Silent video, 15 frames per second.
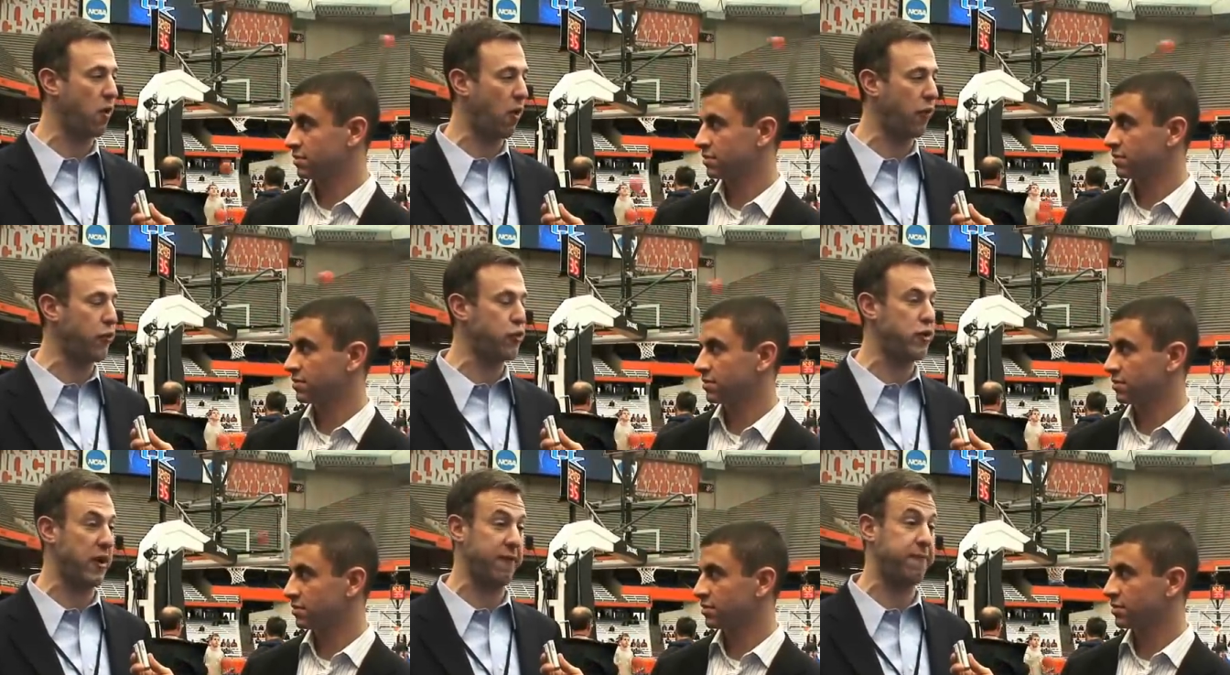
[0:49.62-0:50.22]

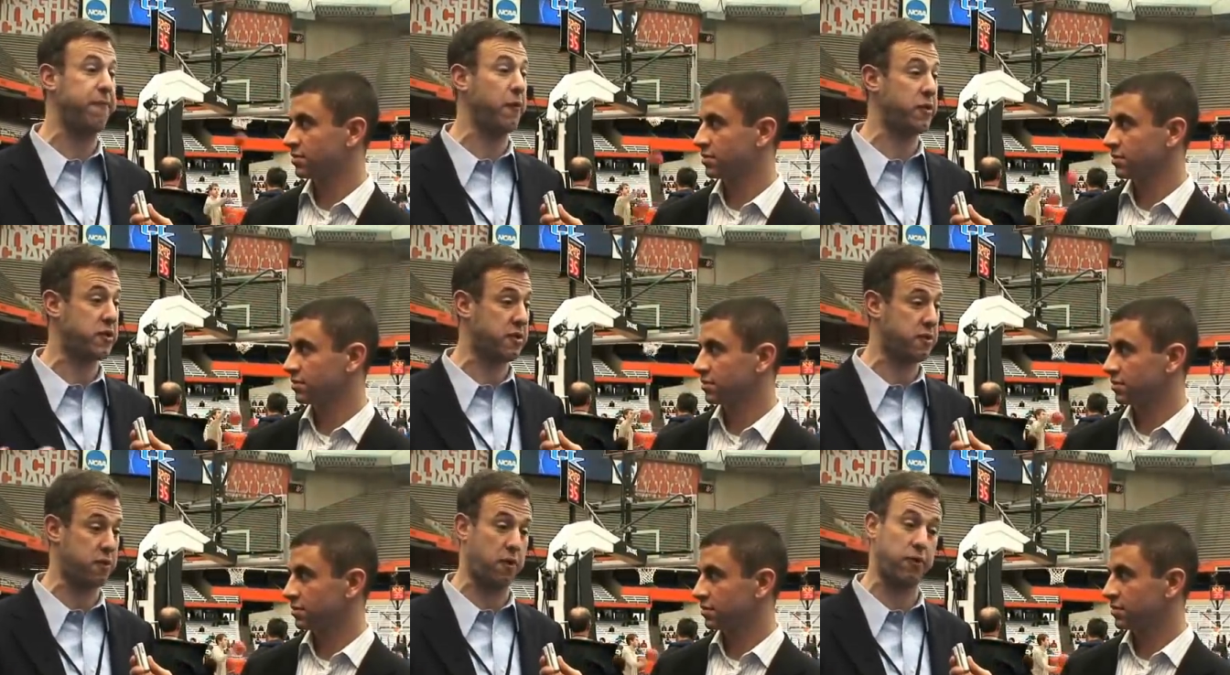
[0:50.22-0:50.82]
Speaker 1: older. Jeff
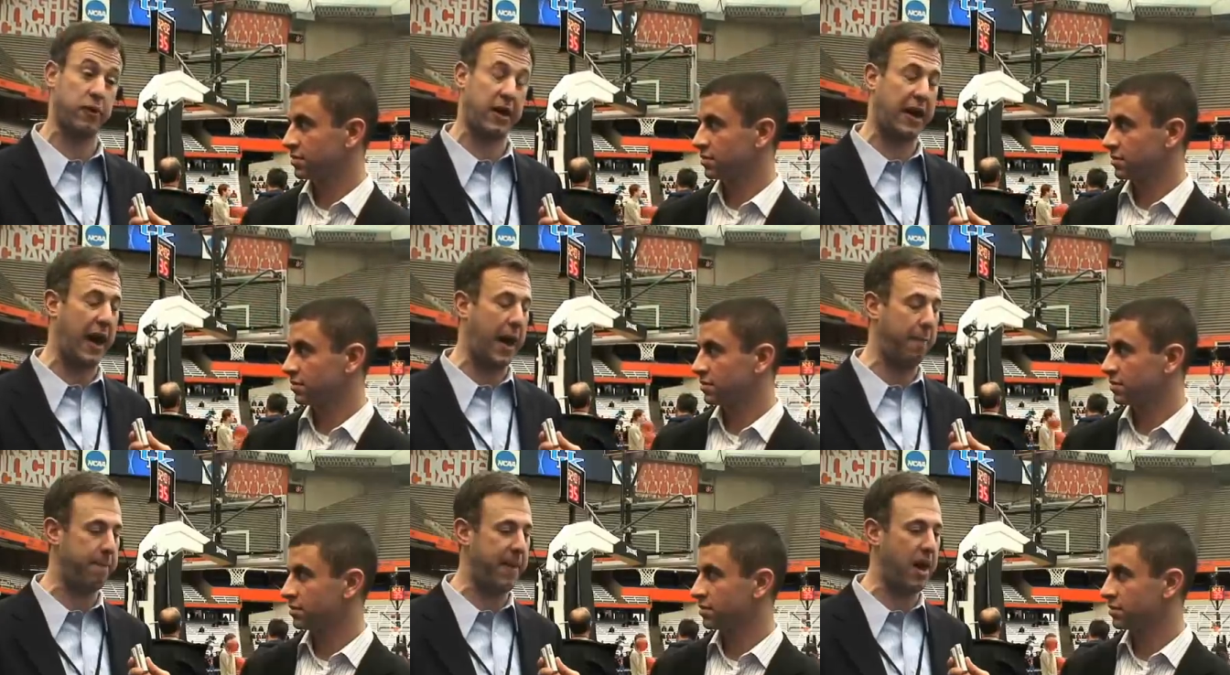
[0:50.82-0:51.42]
Foote's certainly
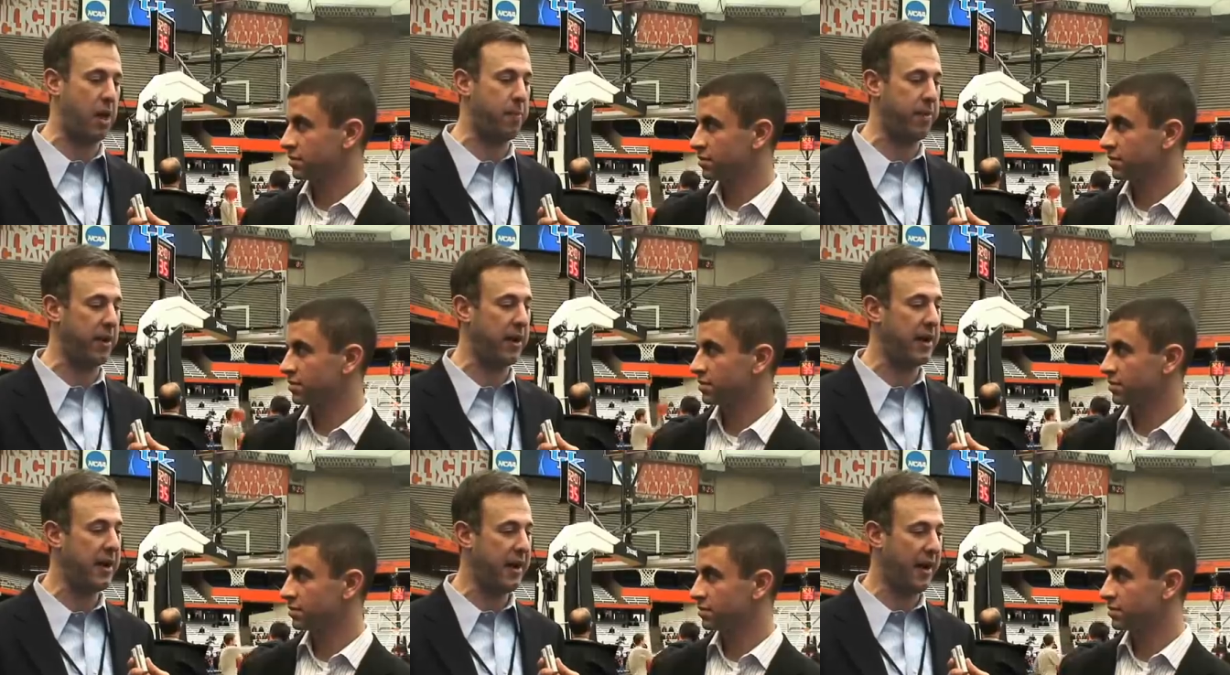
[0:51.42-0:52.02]
gotten better,
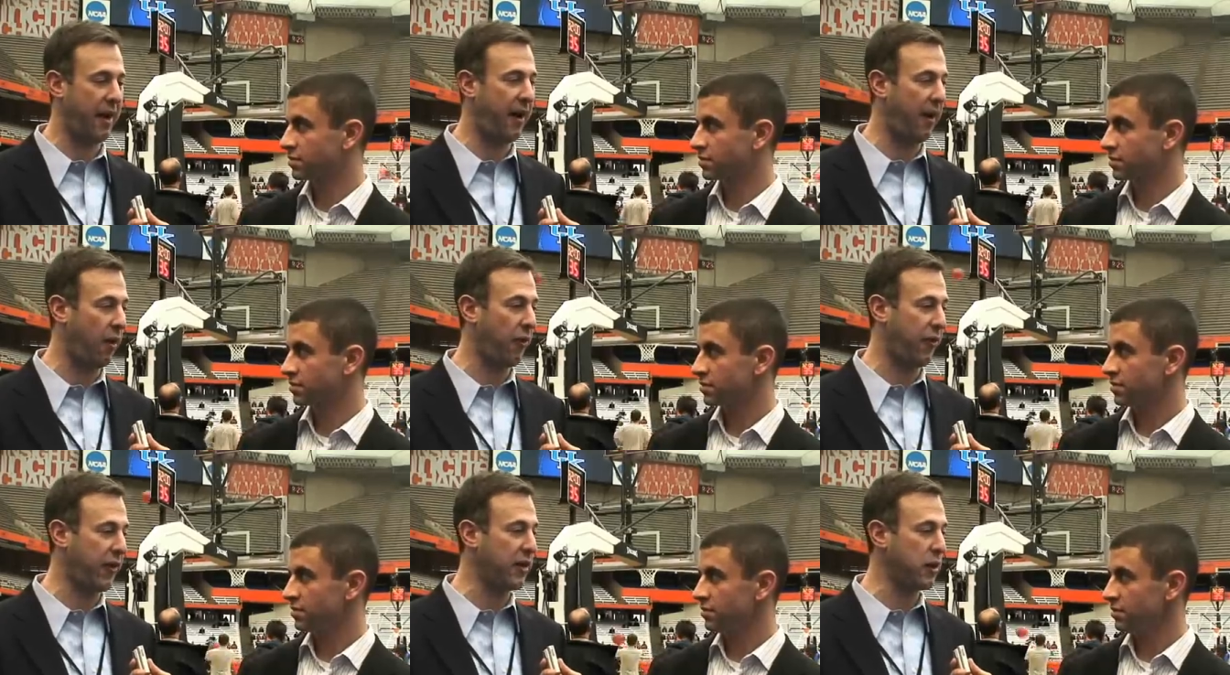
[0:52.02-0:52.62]
but a
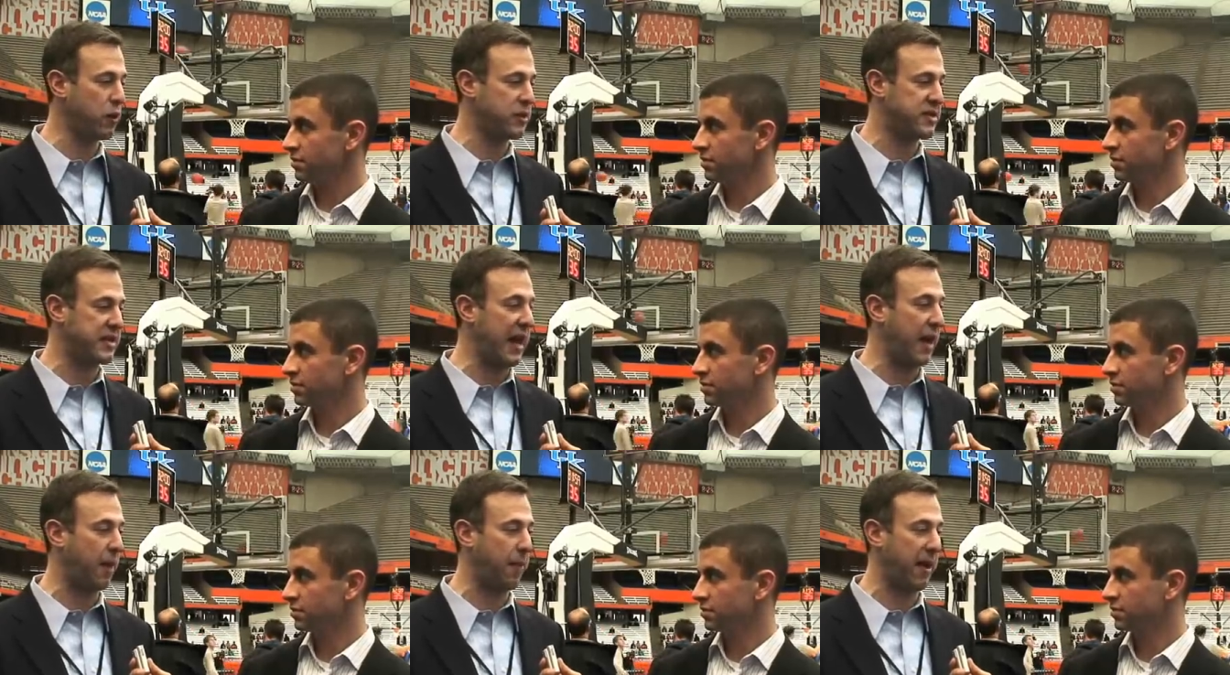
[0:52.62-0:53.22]
healthy
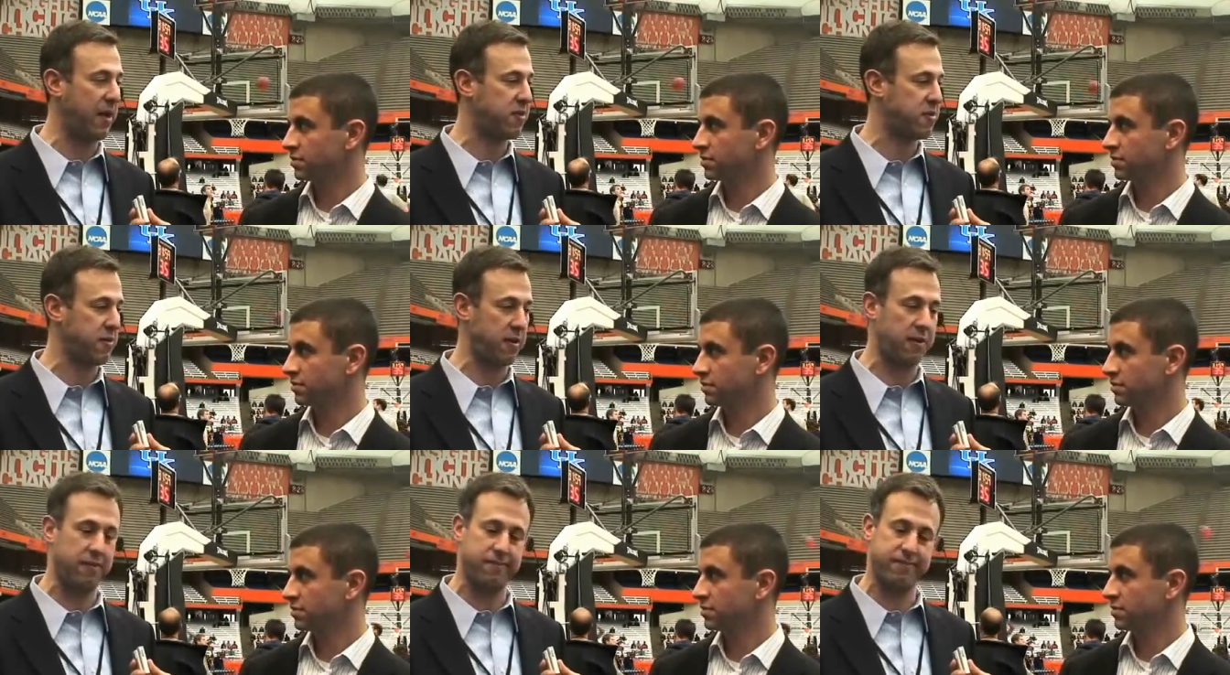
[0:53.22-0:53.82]
Louis Dale
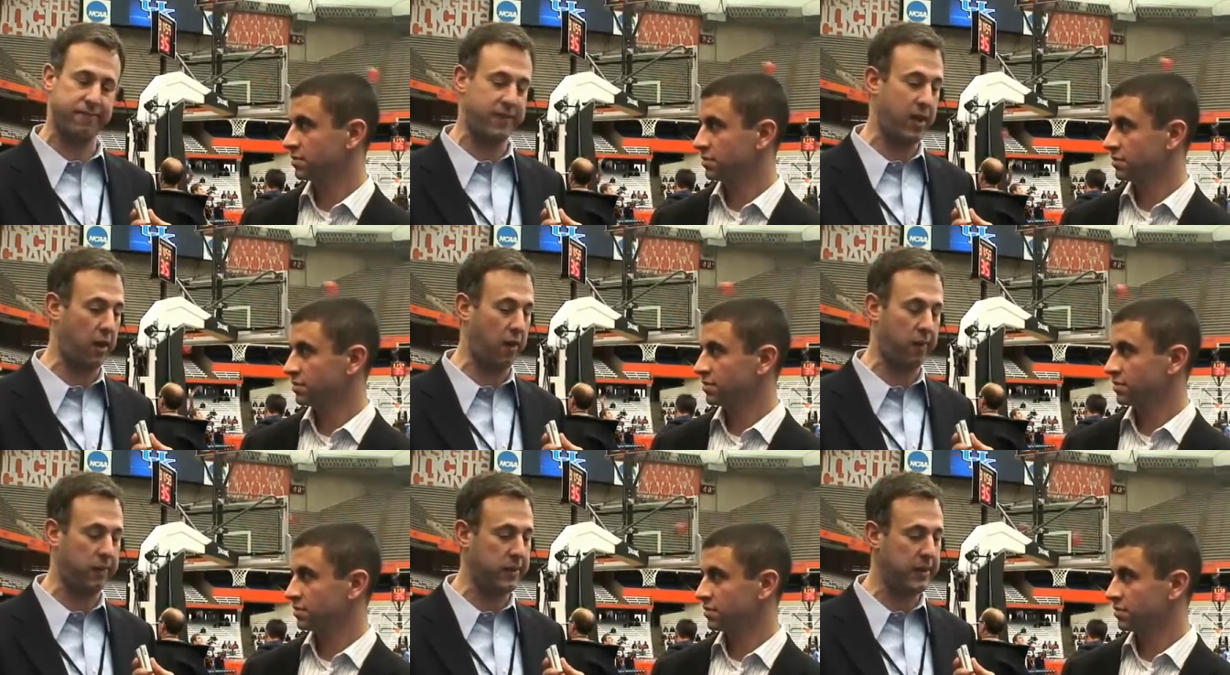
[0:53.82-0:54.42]
makes
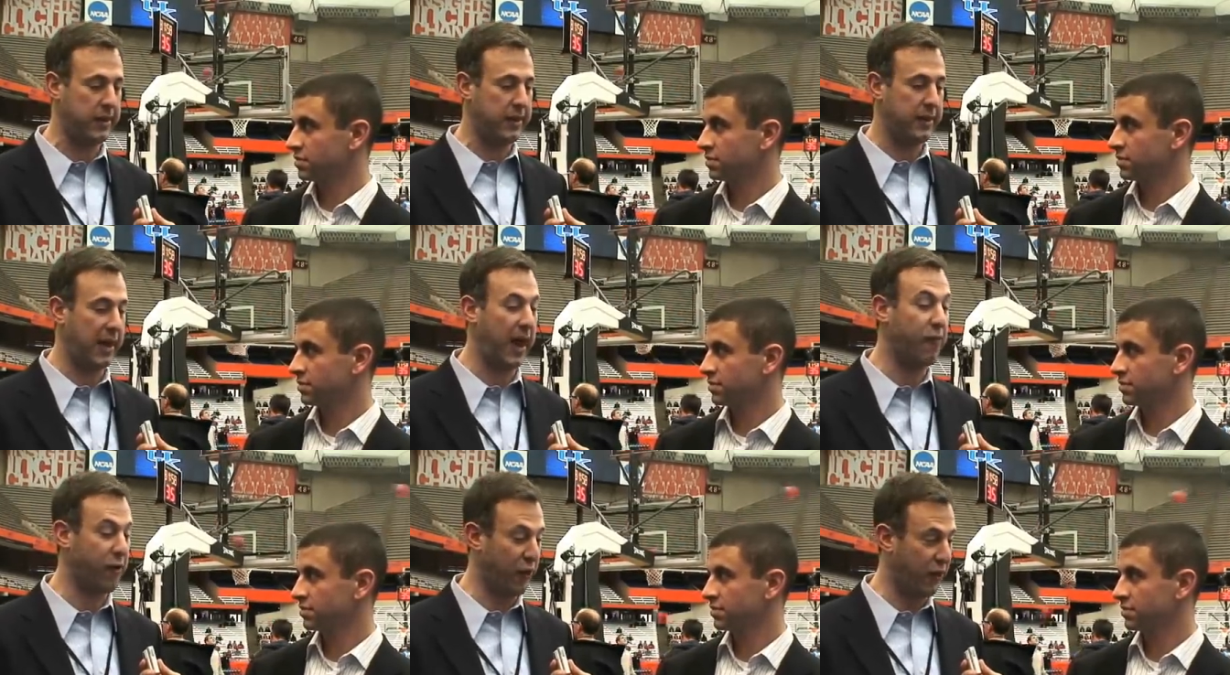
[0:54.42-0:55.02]
you know
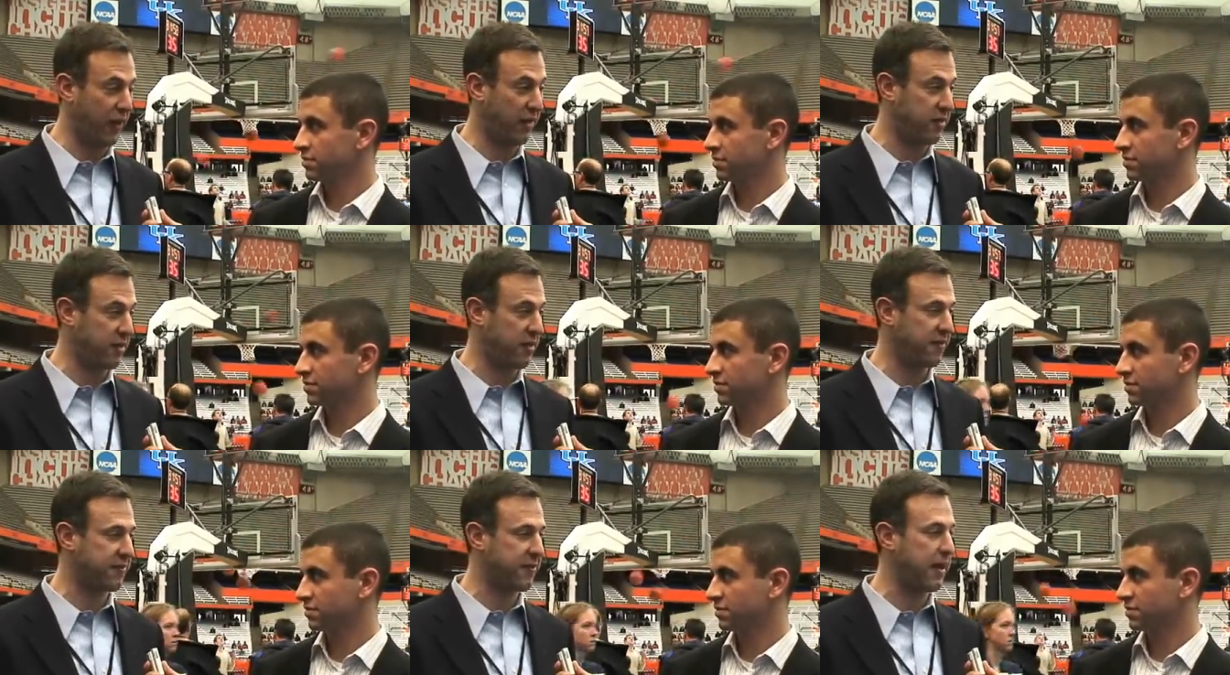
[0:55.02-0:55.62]
everything to this